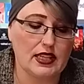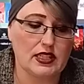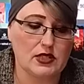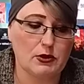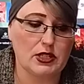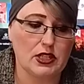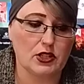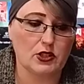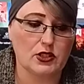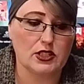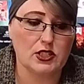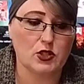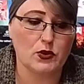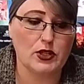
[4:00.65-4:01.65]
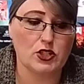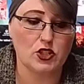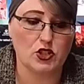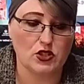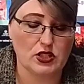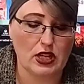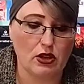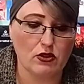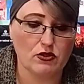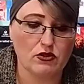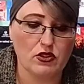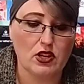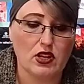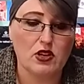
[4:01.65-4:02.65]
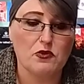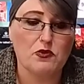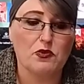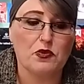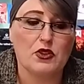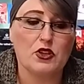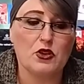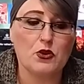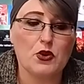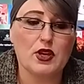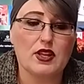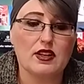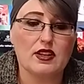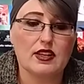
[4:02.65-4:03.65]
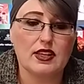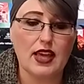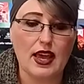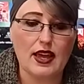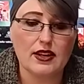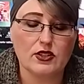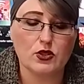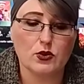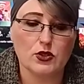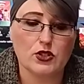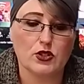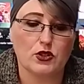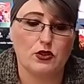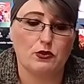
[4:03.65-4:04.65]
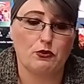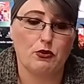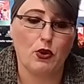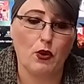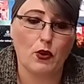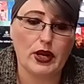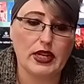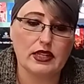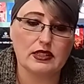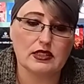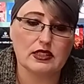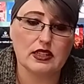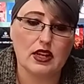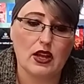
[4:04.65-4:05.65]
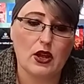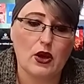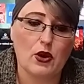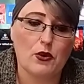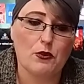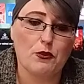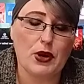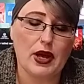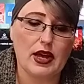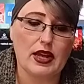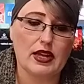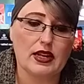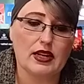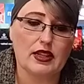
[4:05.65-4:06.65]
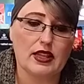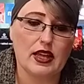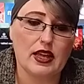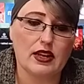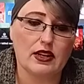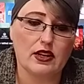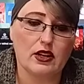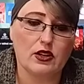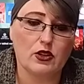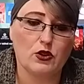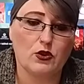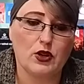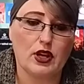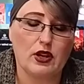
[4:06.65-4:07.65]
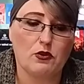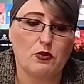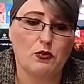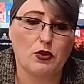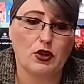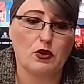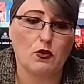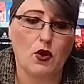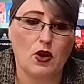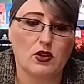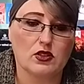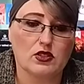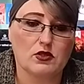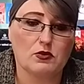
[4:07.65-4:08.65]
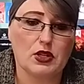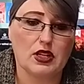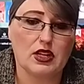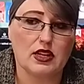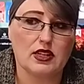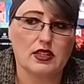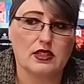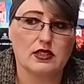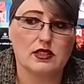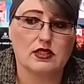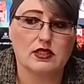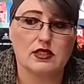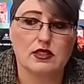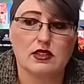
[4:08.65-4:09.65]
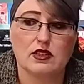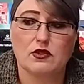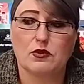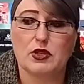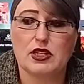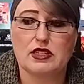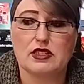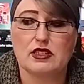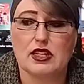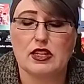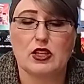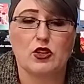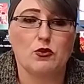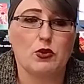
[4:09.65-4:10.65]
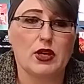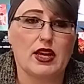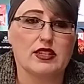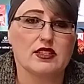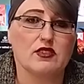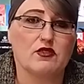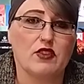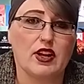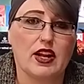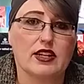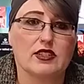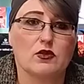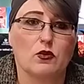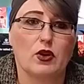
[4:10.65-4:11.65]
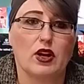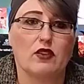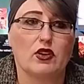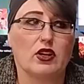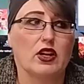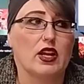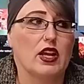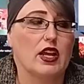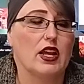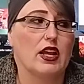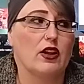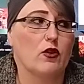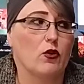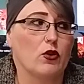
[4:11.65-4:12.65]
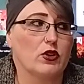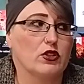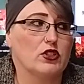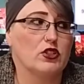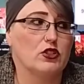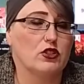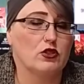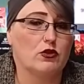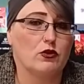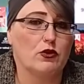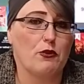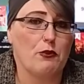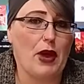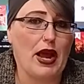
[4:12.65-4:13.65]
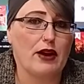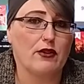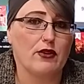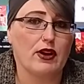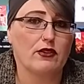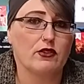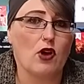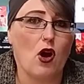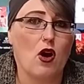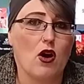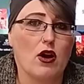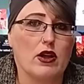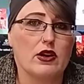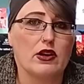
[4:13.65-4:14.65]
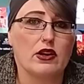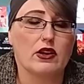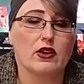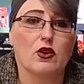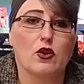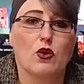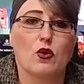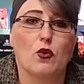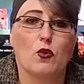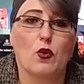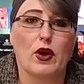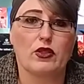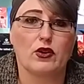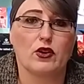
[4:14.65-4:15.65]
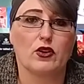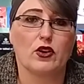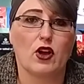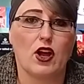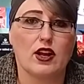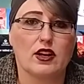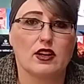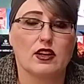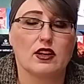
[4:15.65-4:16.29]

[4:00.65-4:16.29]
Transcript: this particular situation yourself, you can get to a certain point, but then you get brick walls because places like UPS and FedEx and whatever, in order to do the background on whether or not